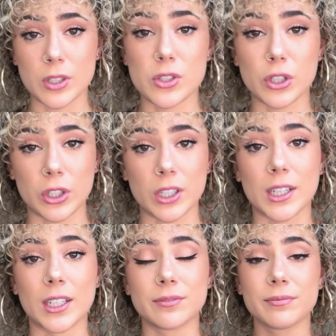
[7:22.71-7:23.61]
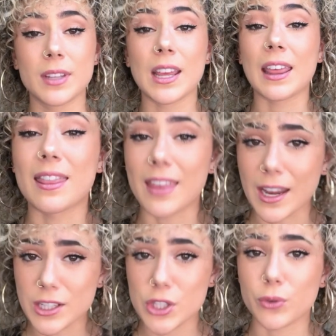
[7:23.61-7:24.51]
secure,
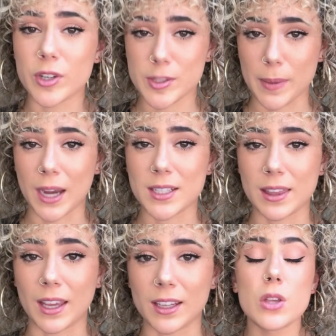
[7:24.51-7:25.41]
then it's a respect thing.